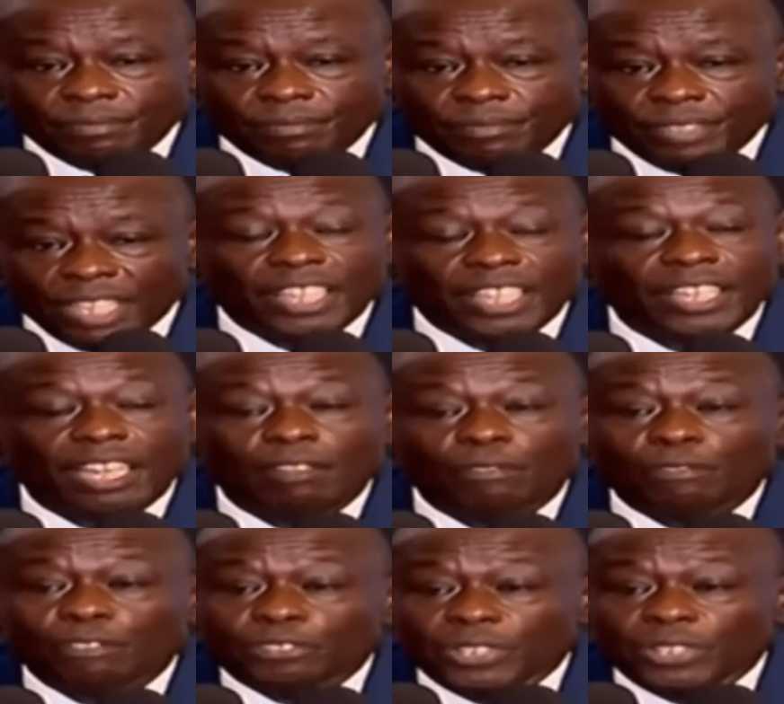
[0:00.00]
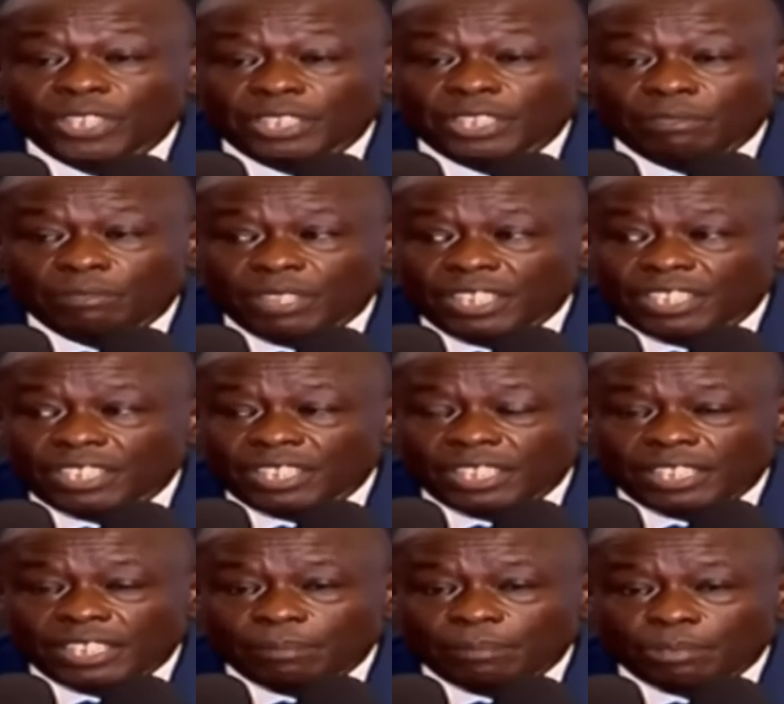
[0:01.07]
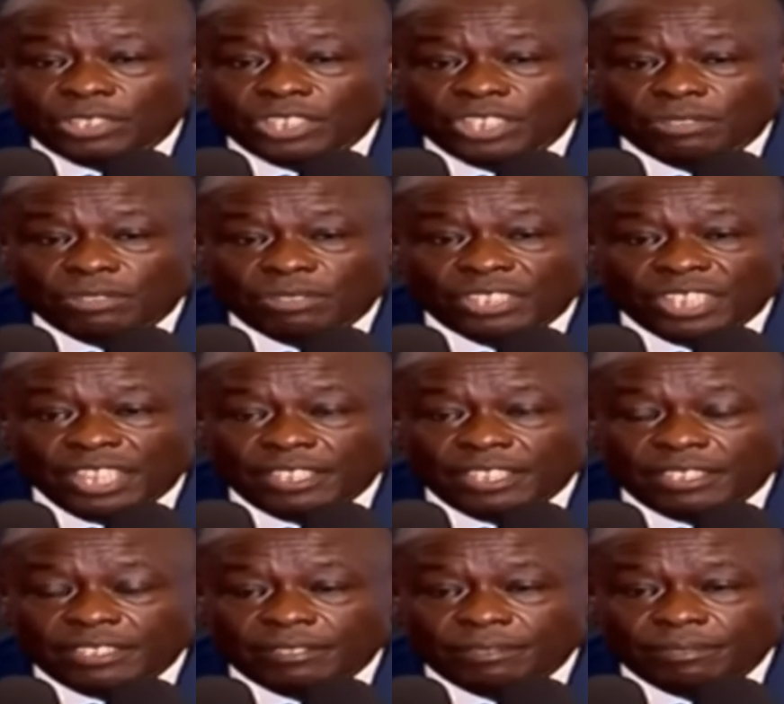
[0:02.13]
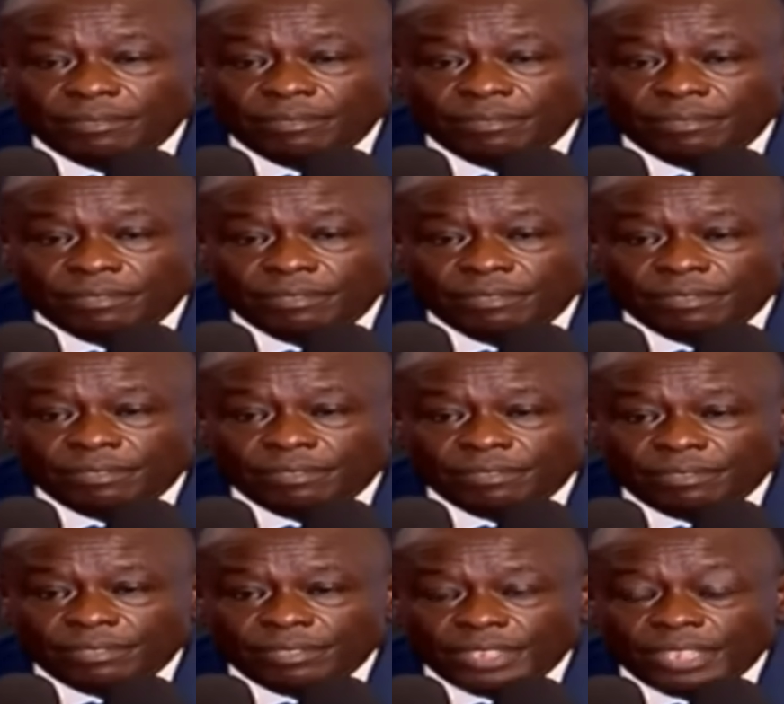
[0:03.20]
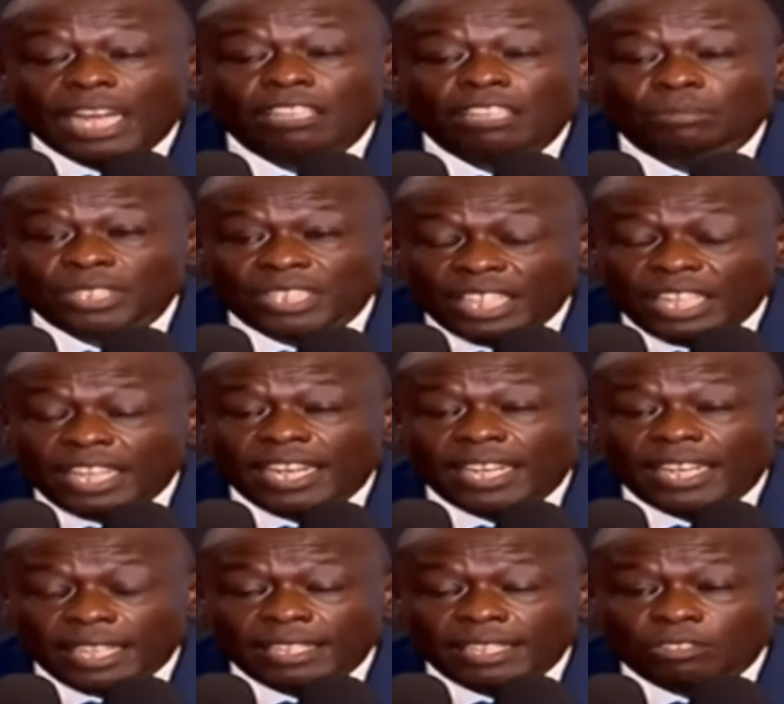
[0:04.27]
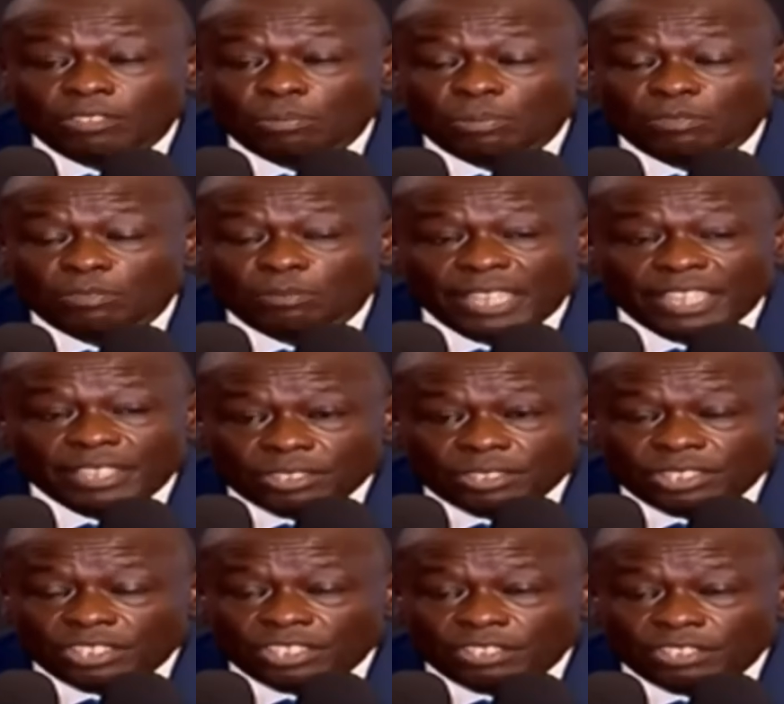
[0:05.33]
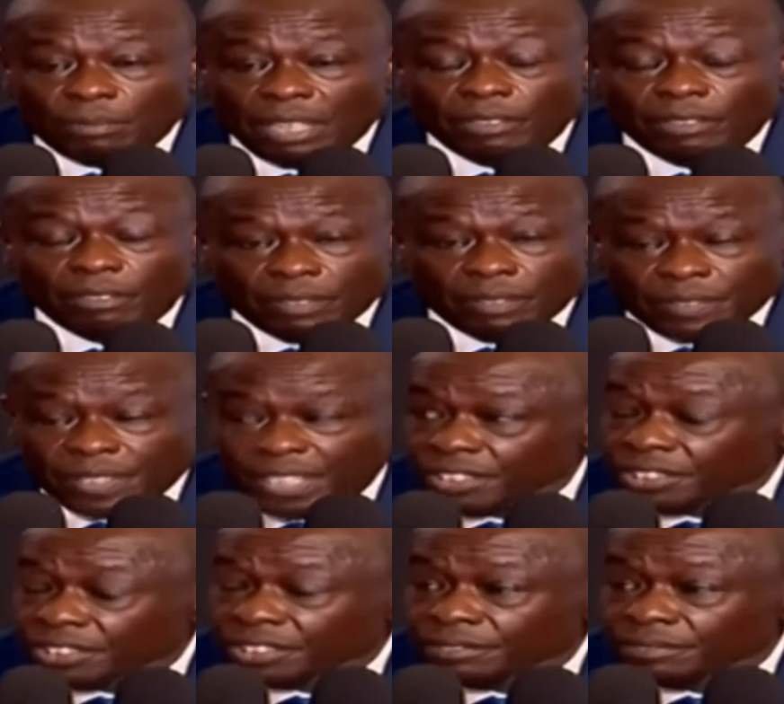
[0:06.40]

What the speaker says: In the unfortunate event it proceeds to the Senate, I'll be there again to prove my innocence by way of evidence.